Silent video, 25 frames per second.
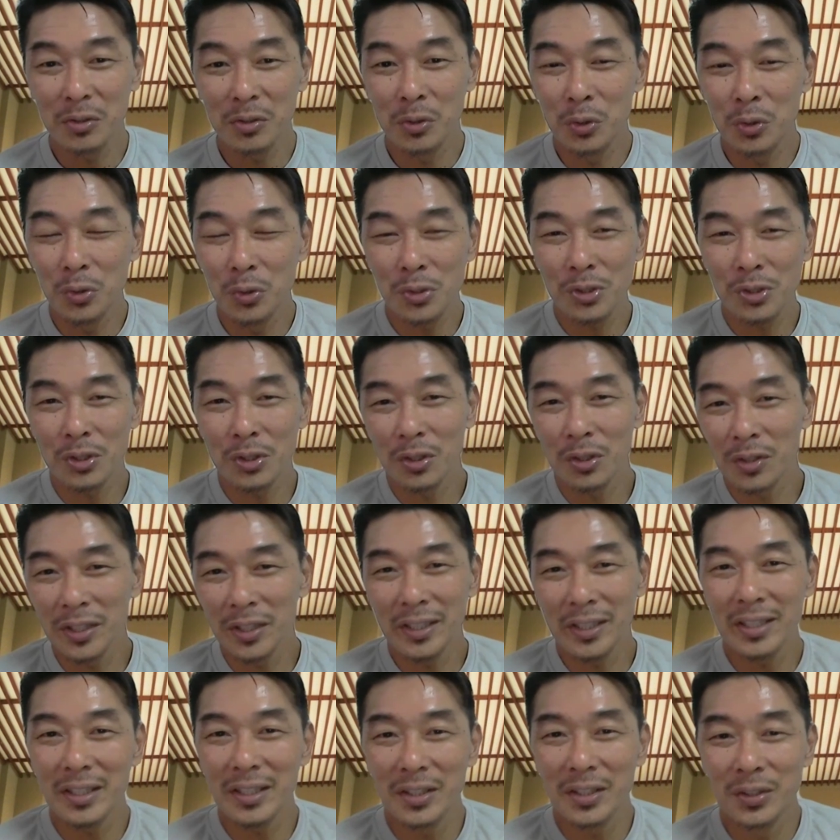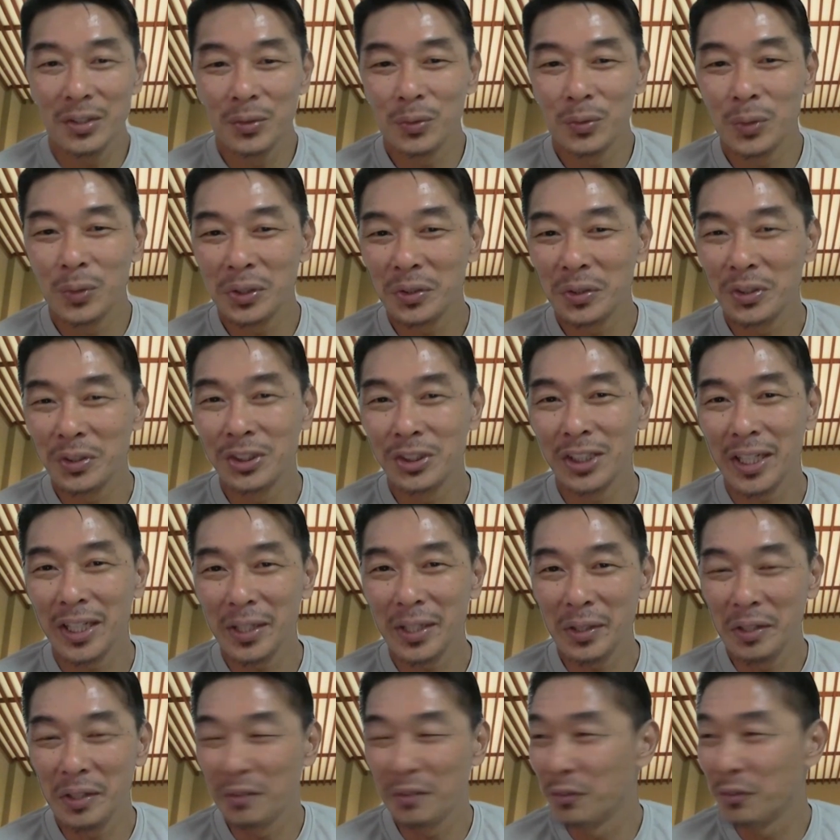cool story you want to
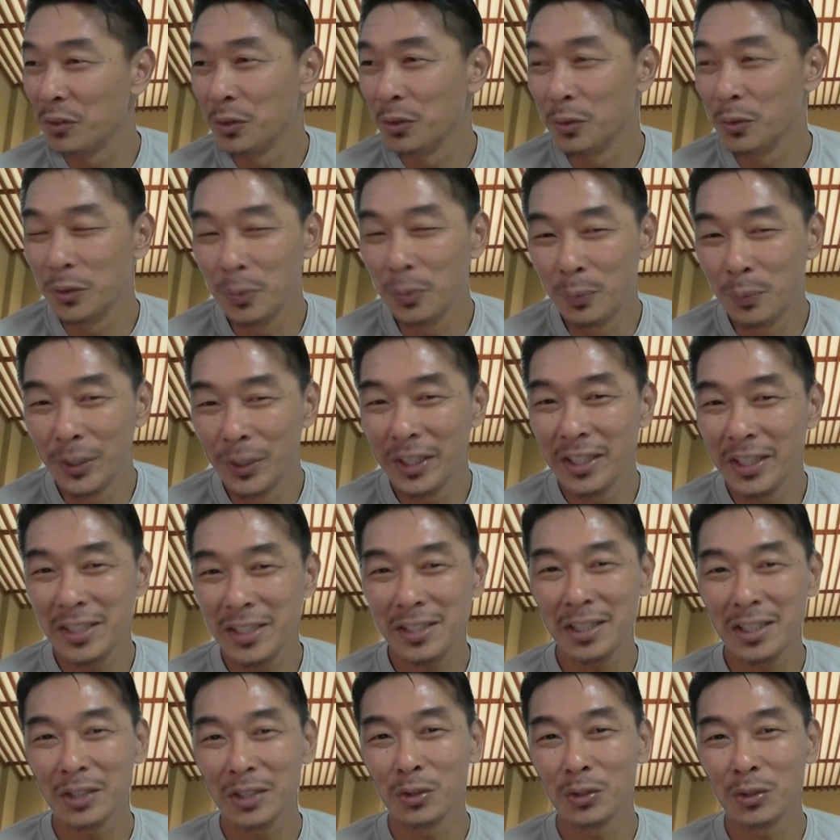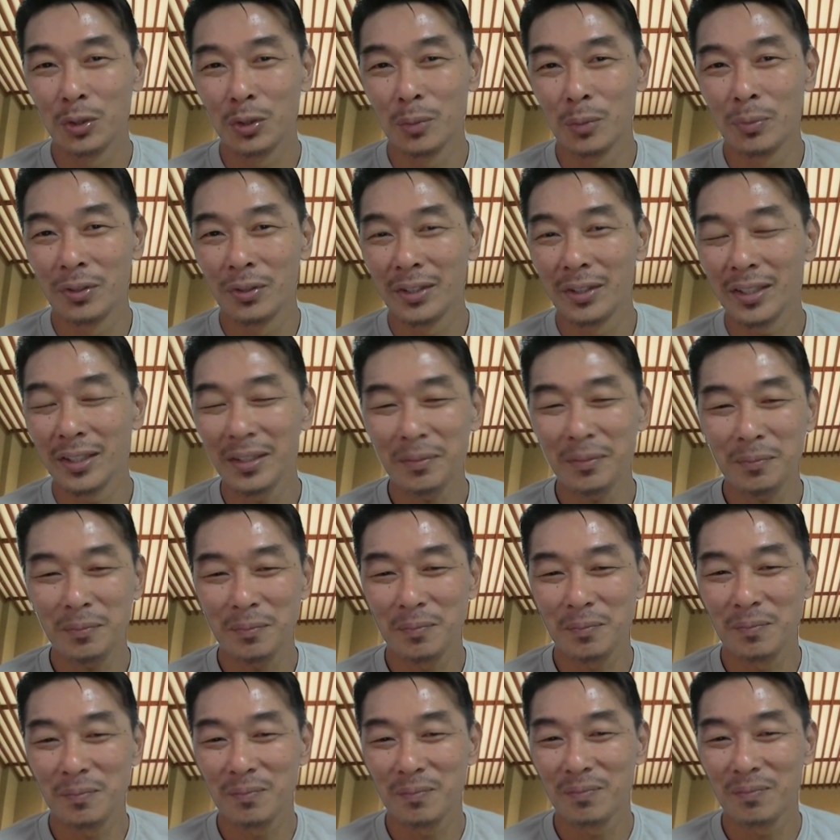share if you bring this car to Nürburgring?